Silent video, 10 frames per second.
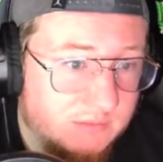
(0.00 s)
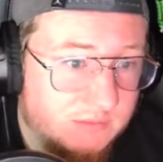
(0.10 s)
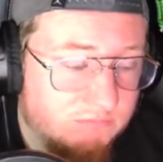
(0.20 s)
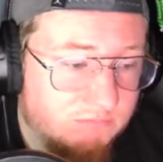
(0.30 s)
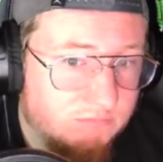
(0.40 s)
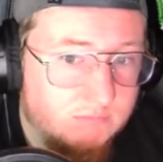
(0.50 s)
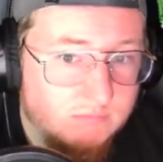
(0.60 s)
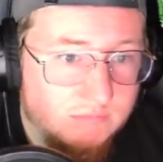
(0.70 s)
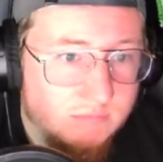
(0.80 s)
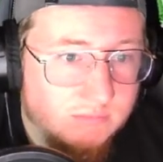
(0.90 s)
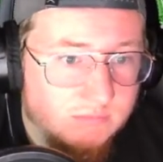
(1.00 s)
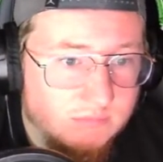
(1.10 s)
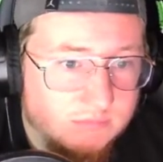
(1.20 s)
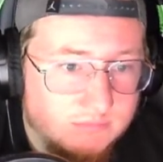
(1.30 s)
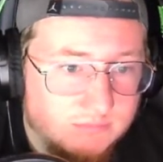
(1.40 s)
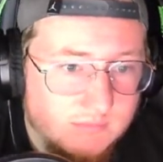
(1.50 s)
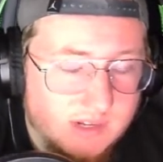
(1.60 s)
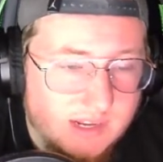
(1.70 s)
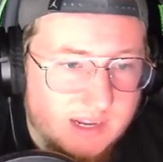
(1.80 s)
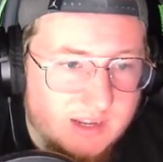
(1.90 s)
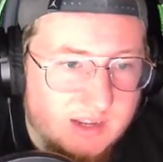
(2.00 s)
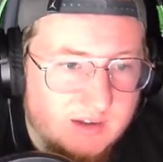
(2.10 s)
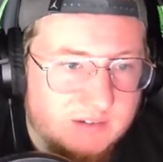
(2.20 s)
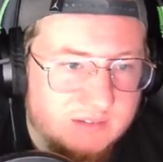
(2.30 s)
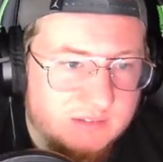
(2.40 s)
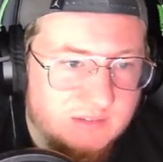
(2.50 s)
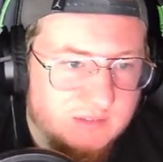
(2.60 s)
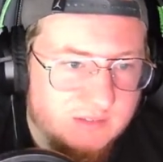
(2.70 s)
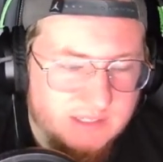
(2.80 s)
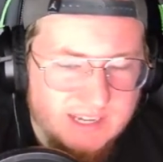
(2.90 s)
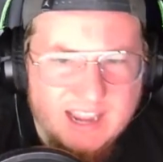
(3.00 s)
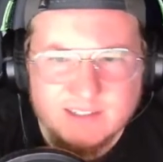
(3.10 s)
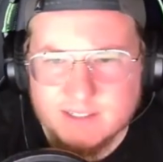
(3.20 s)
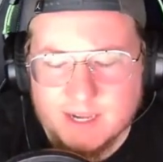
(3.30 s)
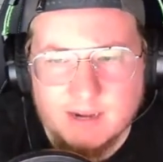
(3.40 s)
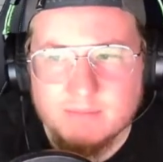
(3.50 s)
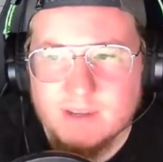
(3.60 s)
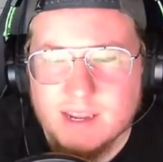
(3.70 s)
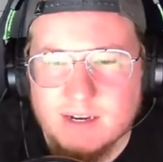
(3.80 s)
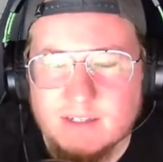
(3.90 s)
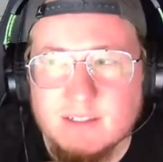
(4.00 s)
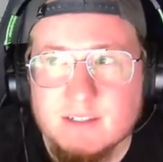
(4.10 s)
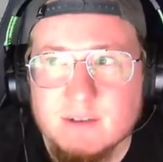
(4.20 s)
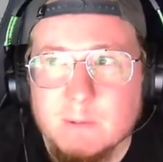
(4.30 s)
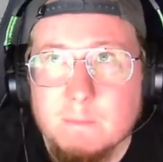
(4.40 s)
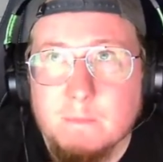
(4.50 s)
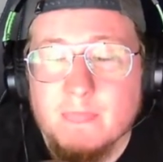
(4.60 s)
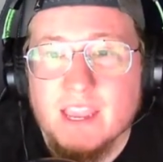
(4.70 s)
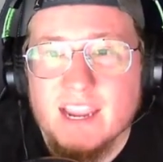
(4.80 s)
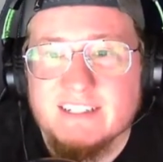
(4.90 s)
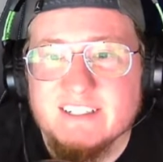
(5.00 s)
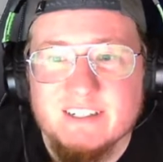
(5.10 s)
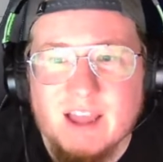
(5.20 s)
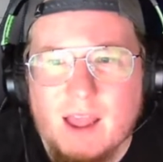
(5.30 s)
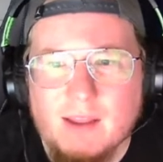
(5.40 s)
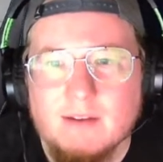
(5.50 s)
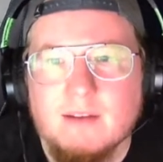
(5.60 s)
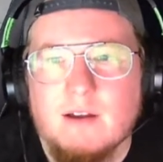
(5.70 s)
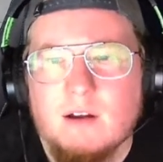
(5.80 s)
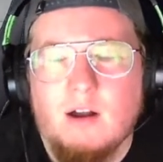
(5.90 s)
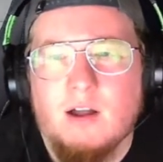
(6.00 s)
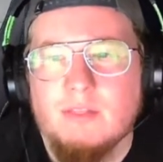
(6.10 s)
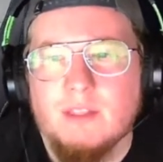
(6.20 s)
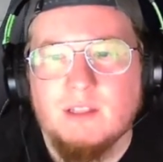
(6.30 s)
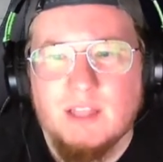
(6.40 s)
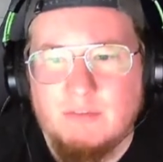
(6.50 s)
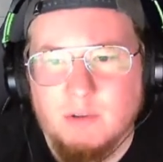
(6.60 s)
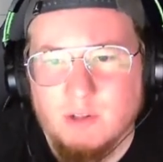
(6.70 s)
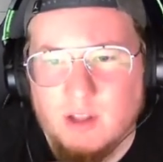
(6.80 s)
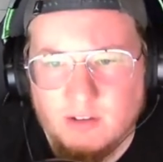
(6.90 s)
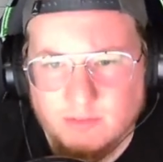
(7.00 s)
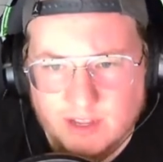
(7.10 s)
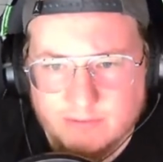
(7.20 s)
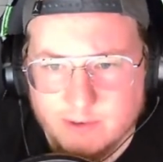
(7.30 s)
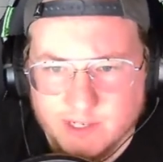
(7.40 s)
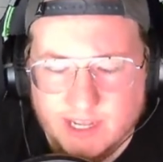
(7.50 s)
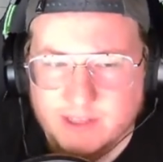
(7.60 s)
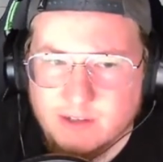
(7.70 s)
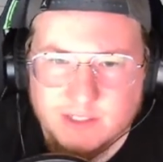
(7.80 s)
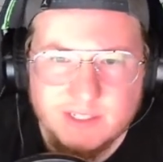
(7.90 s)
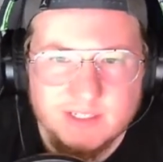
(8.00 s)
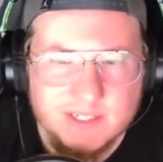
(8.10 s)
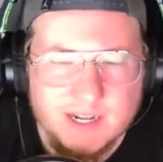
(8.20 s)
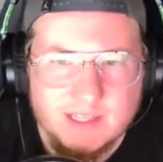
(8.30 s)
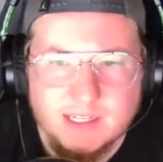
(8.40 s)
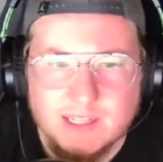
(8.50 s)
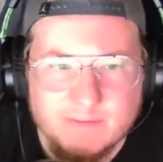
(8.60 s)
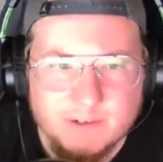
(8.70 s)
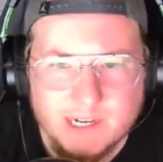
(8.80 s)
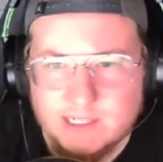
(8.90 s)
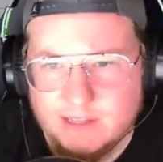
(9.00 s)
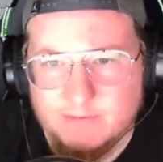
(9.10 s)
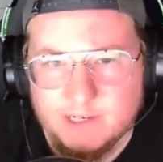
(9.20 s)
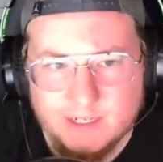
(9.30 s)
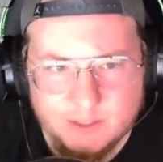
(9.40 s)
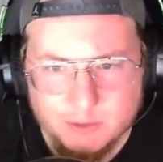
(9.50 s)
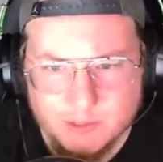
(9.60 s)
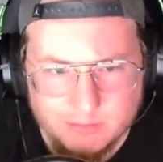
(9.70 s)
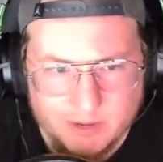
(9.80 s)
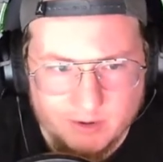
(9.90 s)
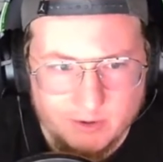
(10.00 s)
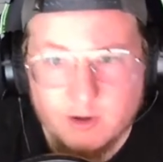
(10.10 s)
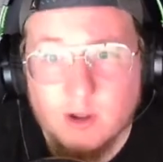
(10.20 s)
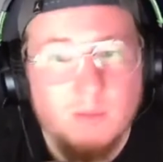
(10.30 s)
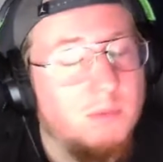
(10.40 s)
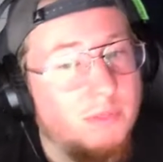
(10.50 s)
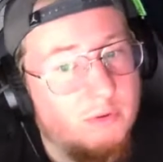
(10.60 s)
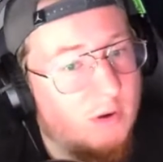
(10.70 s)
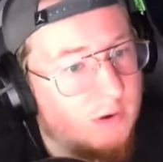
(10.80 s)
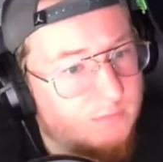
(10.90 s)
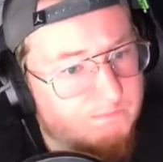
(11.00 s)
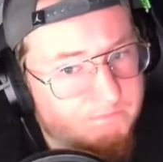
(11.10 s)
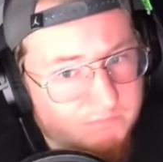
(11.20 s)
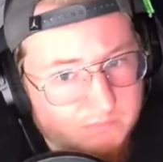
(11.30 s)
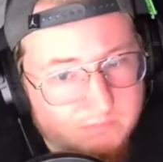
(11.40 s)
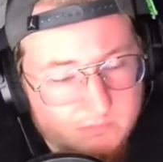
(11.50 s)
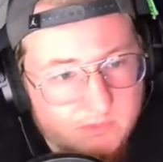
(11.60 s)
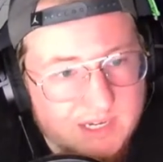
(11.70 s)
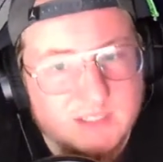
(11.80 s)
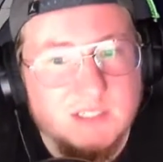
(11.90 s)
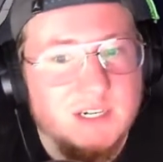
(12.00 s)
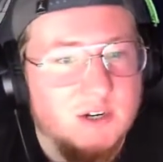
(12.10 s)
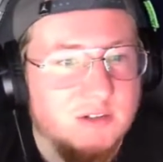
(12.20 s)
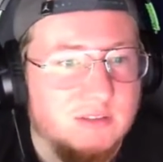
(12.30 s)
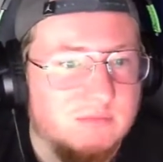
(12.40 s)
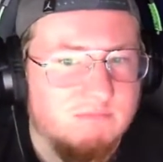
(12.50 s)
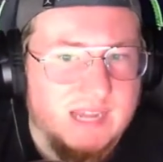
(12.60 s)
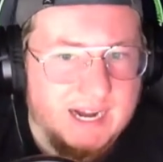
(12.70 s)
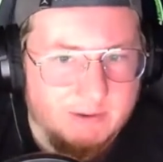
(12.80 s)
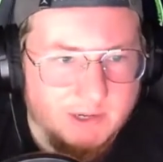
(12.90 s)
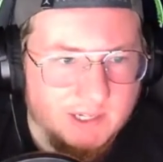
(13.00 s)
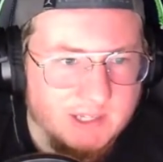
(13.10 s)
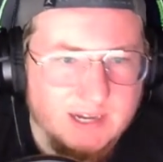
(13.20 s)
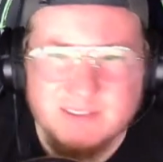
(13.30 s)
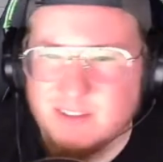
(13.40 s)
It's a fun game. It's just I haven't had time. Yeah, same. And it's not on the level of Left 4 Dead. There's things that I think Left 4 Dead and Left 4 Dead 2 did better, but there are things in here that I really like.